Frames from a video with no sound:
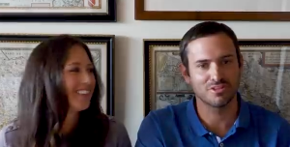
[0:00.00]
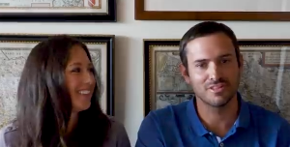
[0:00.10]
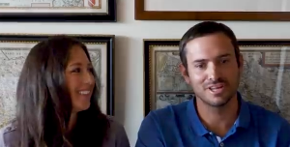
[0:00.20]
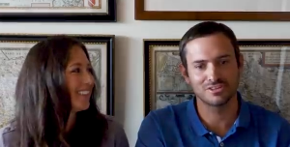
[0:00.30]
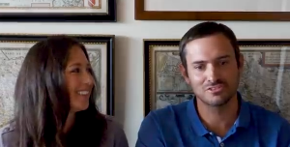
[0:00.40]
Speaker 1: of
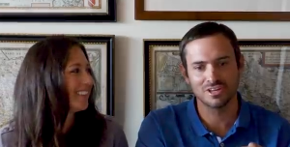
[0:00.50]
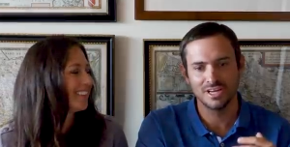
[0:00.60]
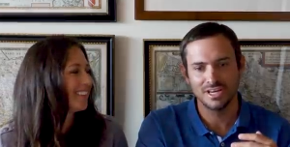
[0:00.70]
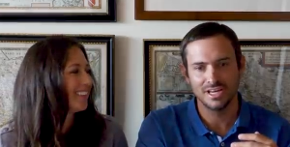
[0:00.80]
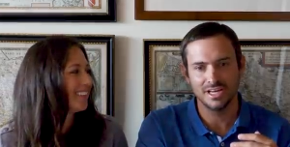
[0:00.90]
things,
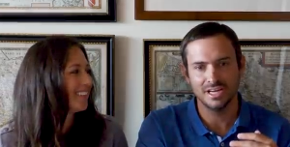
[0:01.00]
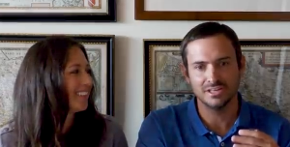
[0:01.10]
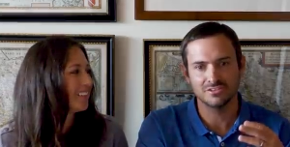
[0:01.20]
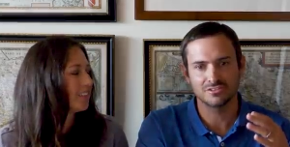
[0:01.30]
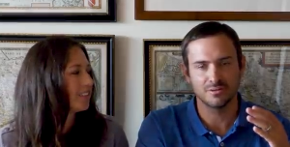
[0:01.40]

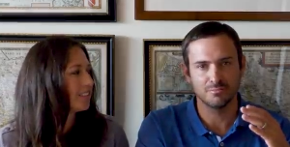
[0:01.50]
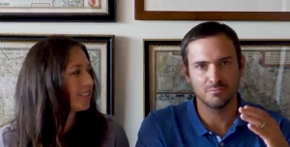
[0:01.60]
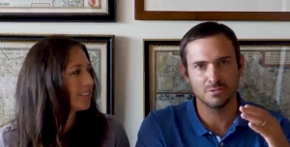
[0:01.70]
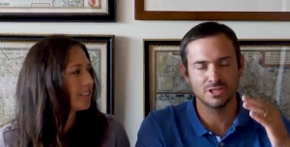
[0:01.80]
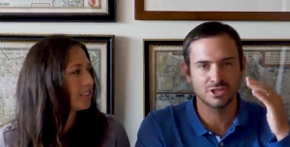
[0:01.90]
and
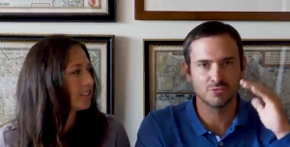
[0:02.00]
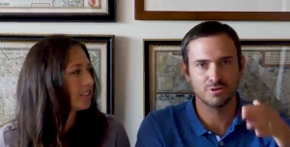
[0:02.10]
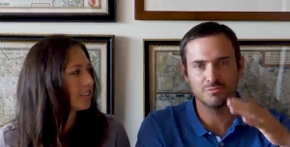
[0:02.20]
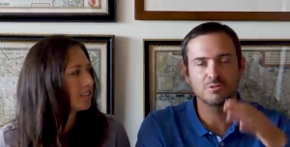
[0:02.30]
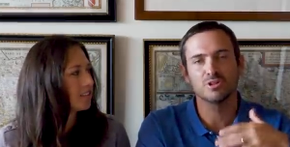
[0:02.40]
some little
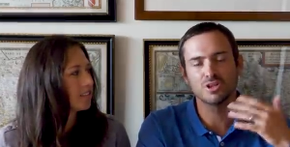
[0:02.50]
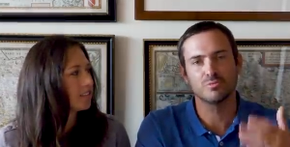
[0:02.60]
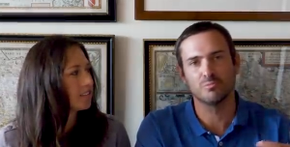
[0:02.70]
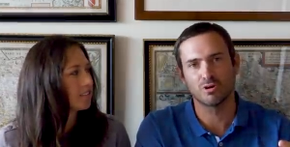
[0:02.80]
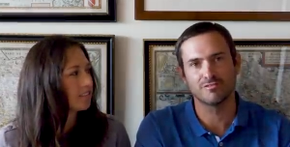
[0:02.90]
bit a little
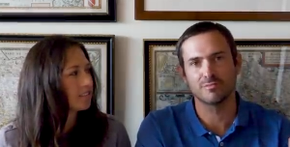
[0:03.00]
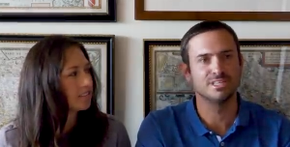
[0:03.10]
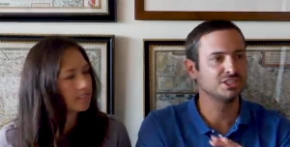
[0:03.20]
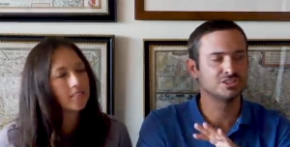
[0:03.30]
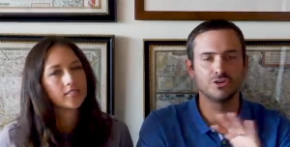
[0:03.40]
bit more
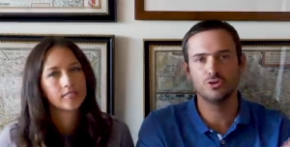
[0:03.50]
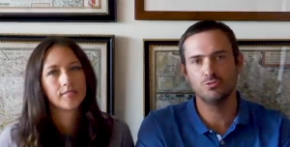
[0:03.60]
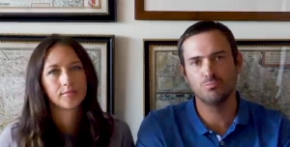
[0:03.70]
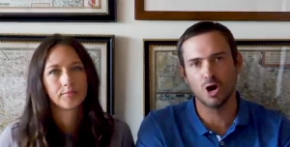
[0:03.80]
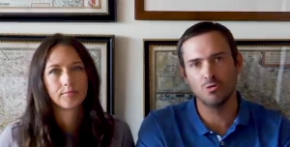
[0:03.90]
information. It's a new
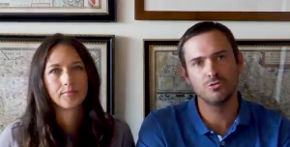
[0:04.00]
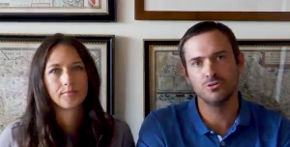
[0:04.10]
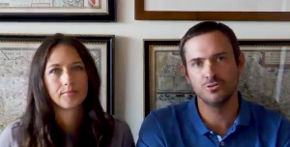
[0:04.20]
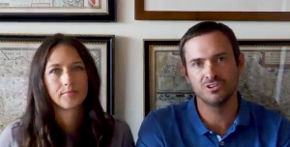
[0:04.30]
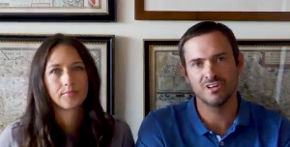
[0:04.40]
boat,
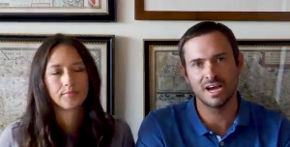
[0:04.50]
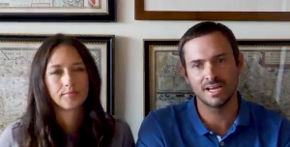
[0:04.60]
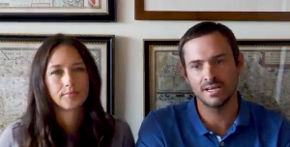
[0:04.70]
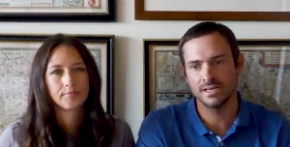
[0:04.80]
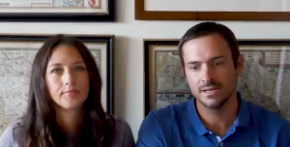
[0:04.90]
new
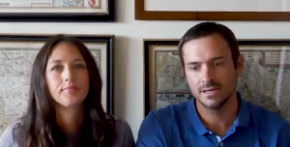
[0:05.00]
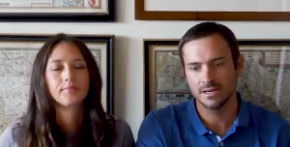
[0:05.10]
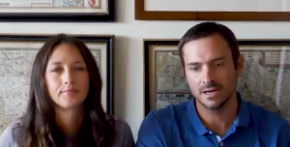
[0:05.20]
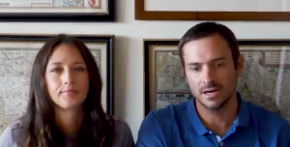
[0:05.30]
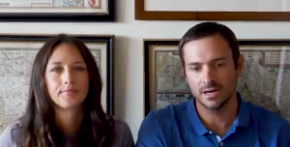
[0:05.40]
design,
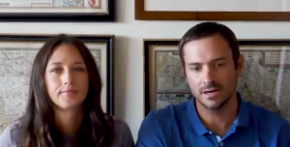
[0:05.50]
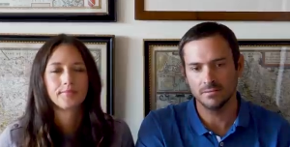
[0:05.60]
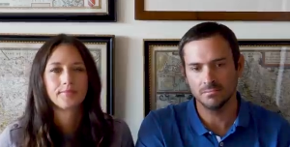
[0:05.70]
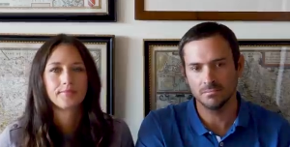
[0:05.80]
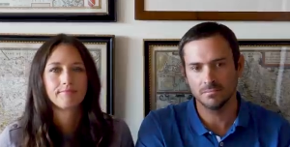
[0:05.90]

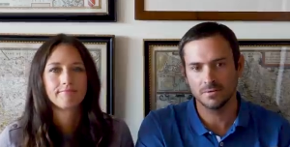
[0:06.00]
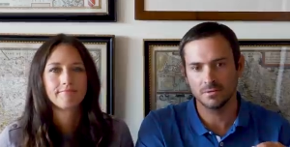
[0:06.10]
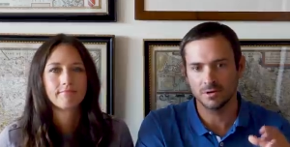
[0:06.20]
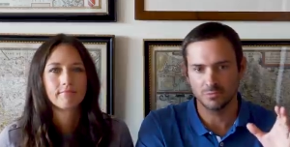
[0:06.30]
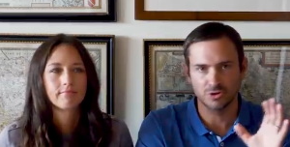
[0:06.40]
um,
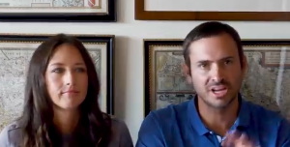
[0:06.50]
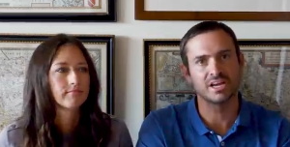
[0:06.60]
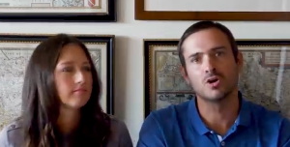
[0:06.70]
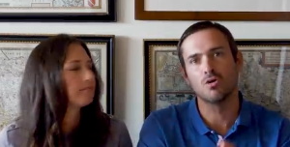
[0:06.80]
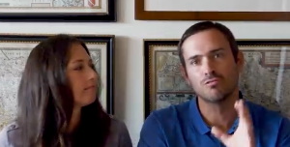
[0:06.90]
and we'll
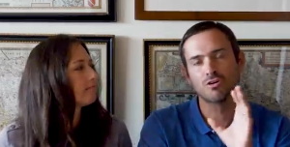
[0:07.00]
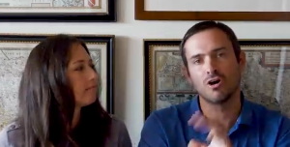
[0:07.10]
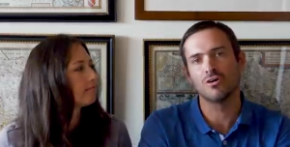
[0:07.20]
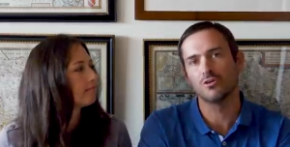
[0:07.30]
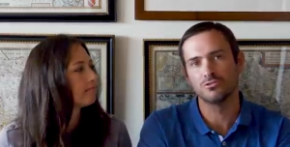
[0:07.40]
kind of go over
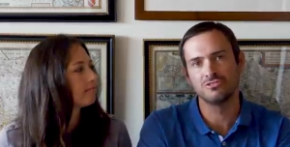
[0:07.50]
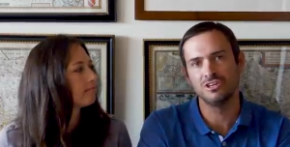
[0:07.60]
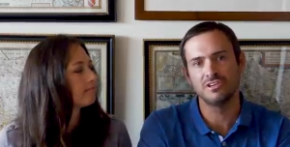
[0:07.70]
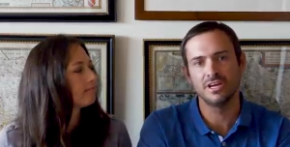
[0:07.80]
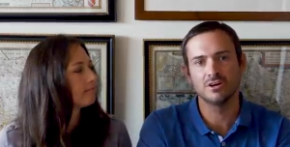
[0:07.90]
all those
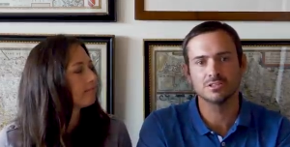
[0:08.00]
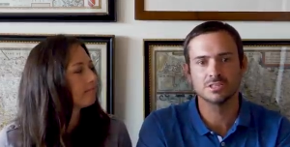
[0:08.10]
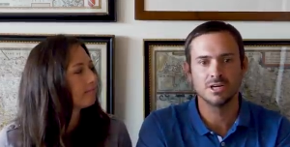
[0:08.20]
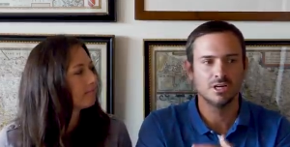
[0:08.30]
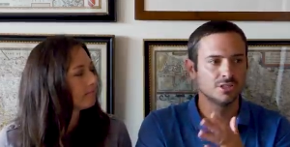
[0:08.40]

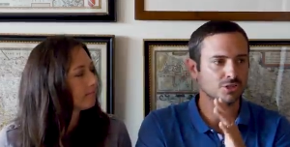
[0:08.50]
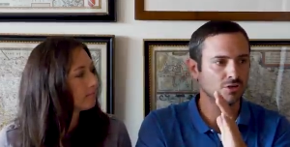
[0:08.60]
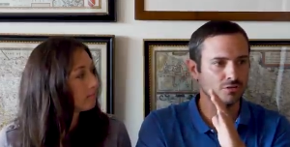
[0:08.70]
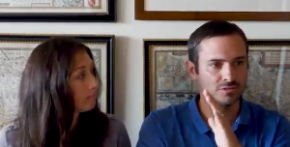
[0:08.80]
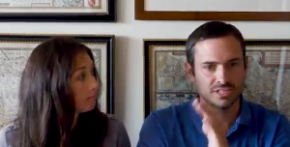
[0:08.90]
details.
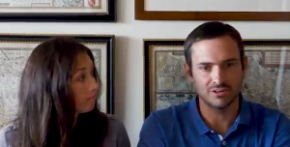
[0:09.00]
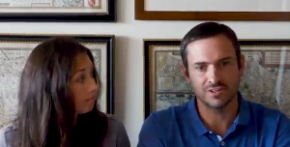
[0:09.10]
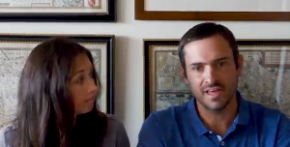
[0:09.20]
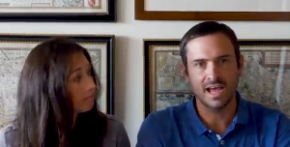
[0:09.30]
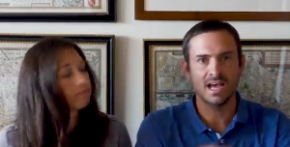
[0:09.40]
So down
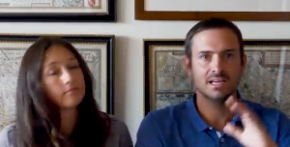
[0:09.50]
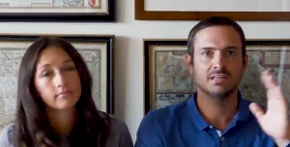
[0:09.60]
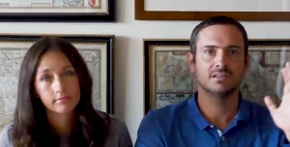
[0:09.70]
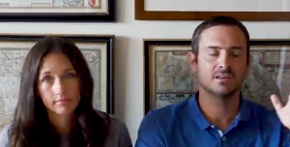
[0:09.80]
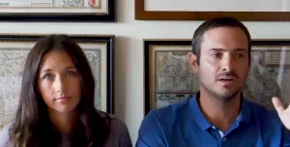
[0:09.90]
to
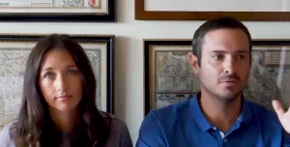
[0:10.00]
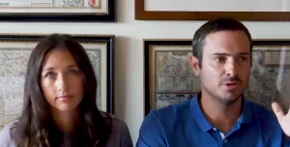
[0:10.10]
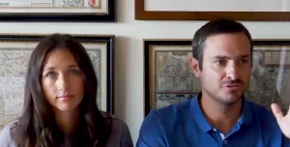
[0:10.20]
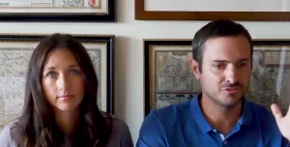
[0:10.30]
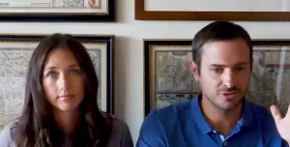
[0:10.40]
that,
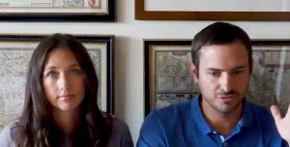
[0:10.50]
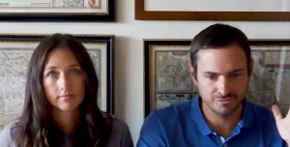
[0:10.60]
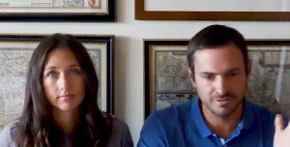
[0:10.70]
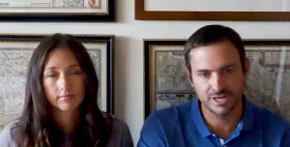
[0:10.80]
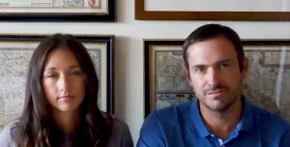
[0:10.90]
um, still
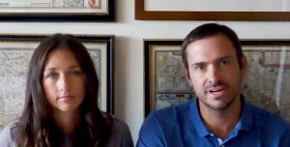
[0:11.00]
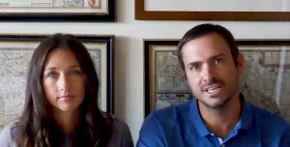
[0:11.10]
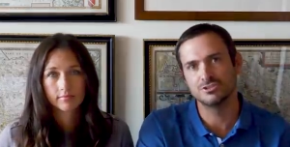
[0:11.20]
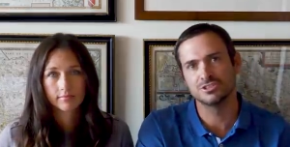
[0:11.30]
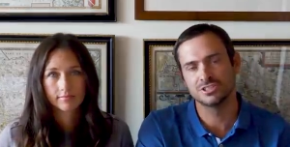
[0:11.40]
very,
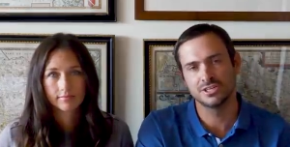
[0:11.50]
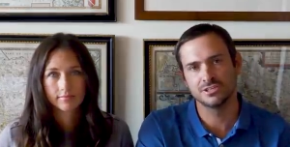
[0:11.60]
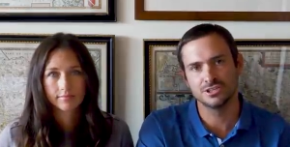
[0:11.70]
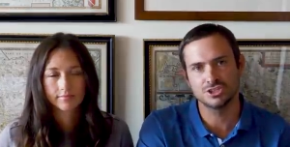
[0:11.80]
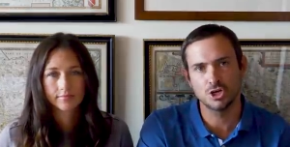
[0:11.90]
very interested
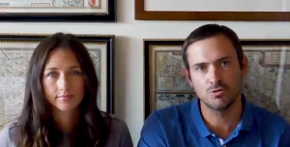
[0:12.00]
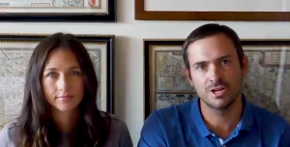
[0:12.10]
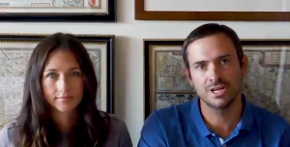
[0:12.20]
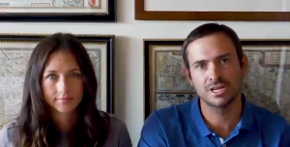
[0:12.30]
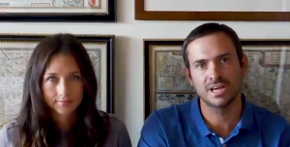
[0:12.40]
in the
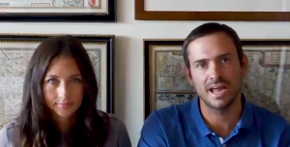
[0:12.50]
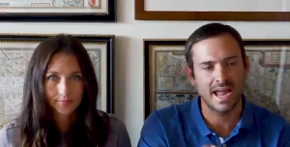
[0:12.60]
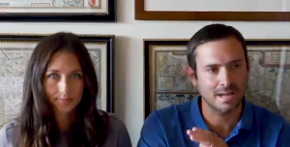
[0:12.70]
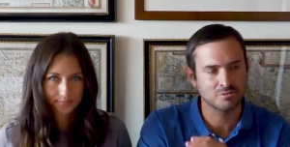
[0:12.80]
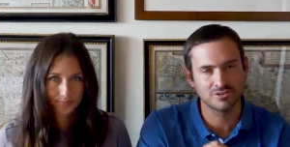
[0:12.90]
Schionning.
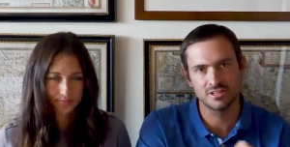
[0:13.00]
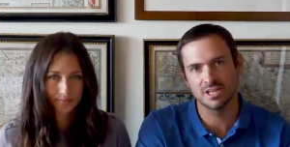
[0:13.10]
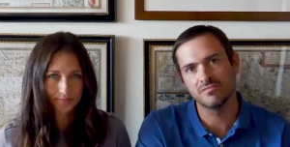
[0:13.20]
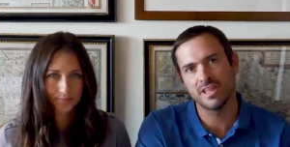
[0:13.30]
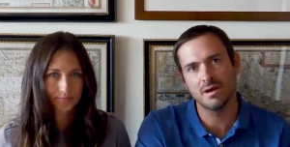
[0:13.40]
Absolutely
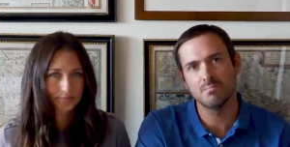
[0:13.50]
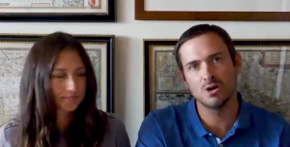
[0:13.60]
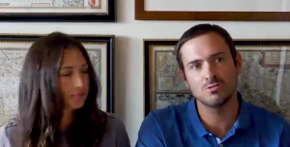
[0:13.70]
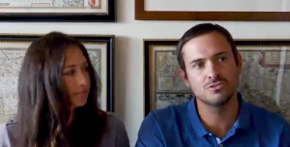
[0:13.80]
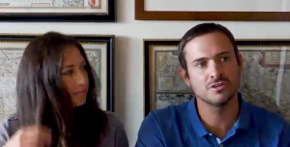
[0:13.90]
love that
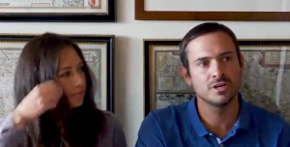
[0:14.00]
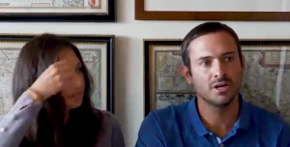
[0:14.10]
boat.